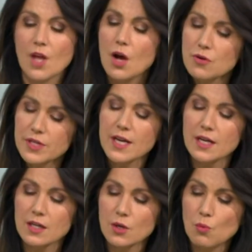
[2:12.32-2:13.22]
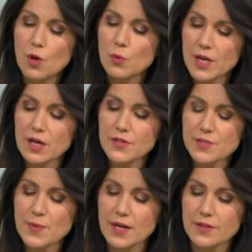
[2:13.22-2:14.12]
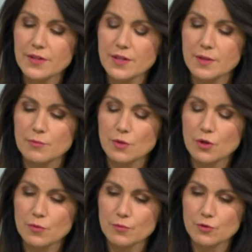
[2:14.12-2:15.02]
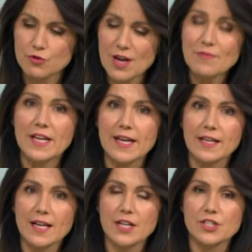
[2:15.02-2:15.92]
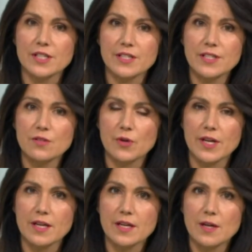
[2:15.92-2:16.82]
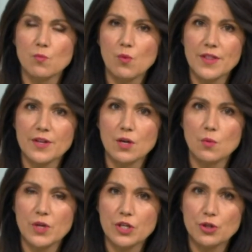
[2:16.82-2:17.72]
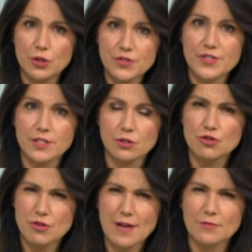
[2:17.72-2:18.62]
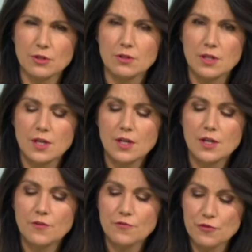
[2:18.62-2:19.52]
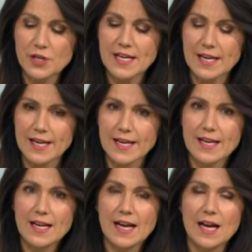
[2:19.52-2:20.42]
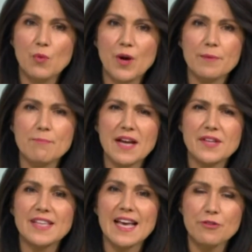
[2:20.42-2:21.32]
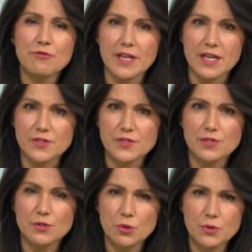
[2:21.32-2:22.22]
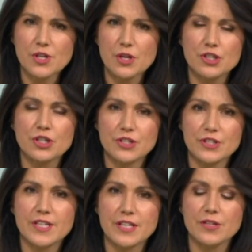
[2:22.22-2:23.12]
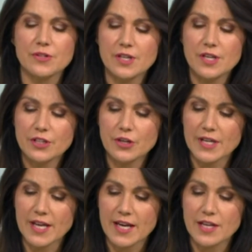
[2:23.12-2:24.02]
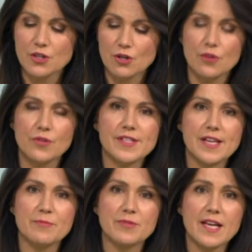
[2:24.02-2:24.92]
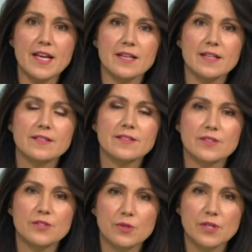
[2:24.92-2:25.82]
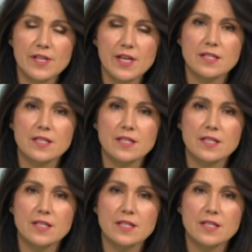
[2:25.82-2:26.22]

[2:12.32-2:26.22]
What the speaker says: Oh, yeah. Well, we asked about travelling, actually, didn't we? And whether we could still travel freely and whether mass gatherings also should continue going ahead on the same day. This is what he said.